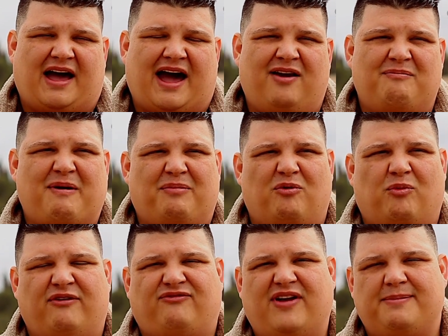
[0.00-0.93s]
I remember
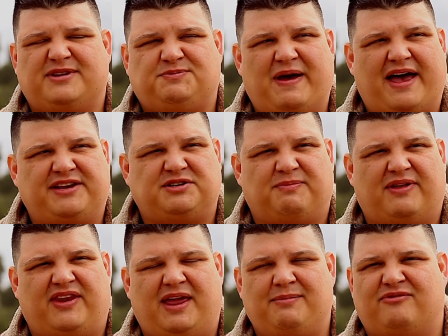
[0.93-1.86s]
one famous pastor by
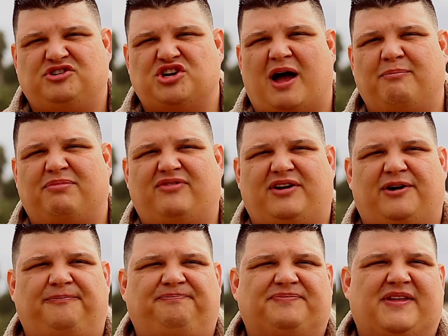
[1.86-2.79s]
the name of John
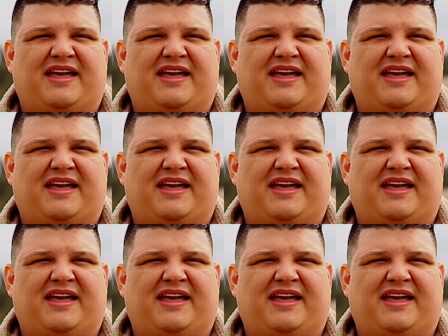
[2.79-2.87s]
Bevere.